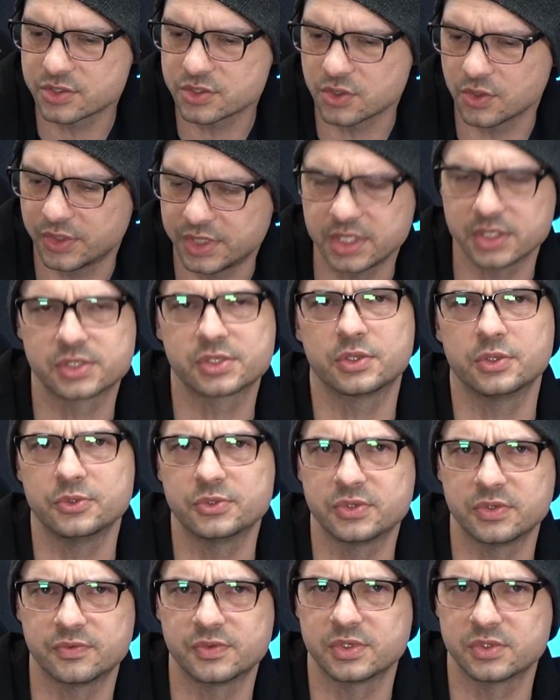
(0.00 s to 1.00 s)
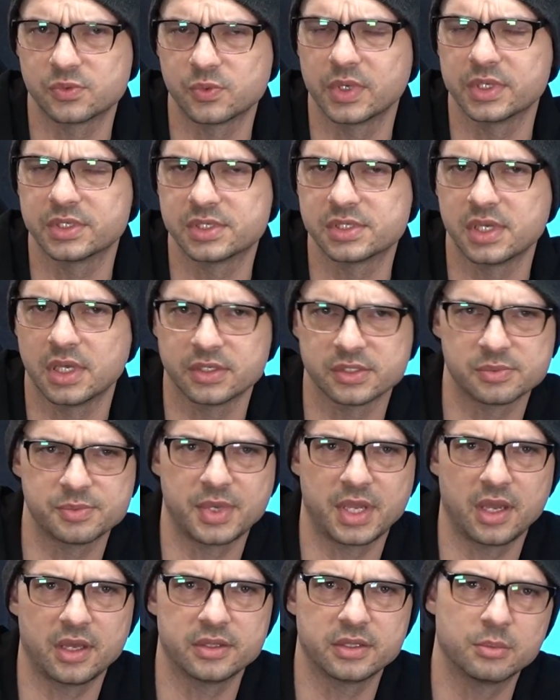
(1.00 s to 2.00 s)
So the exclusives is what sells
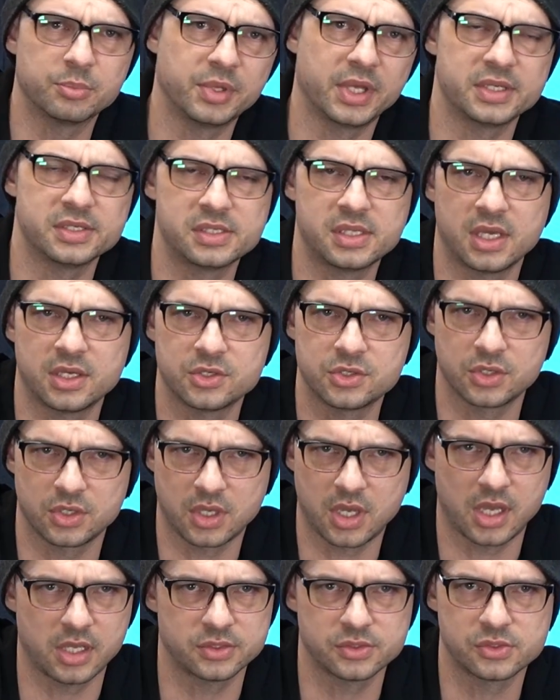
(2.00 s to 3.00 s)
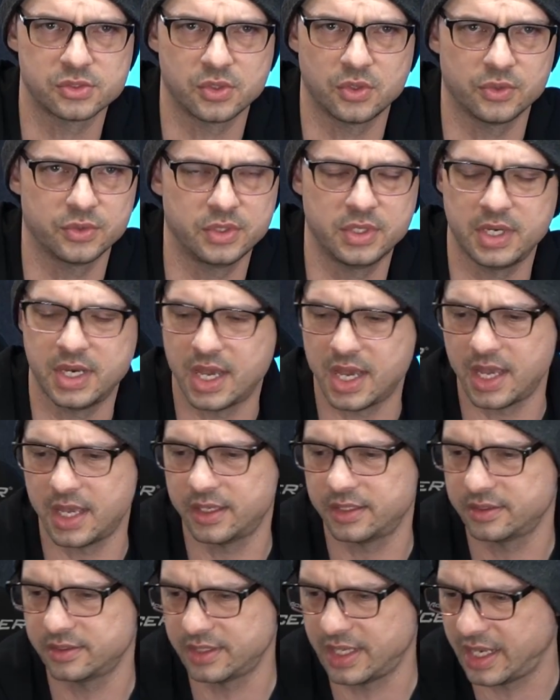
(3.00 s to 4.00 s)
me on the PlayStation console,
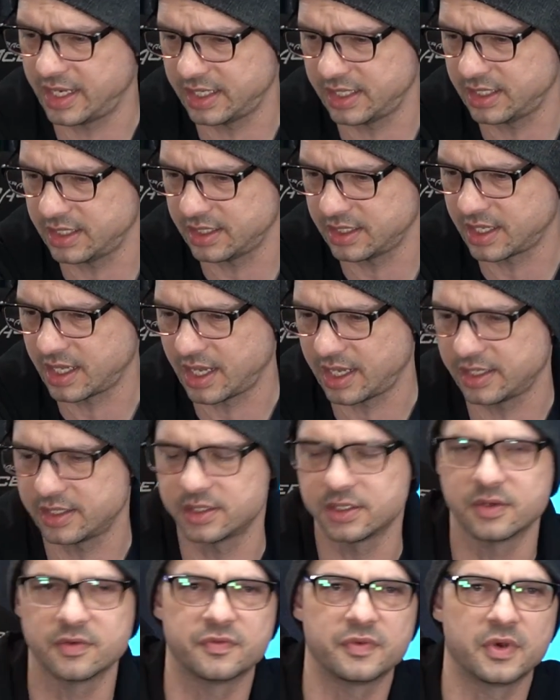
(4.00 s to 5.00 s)
not any kind of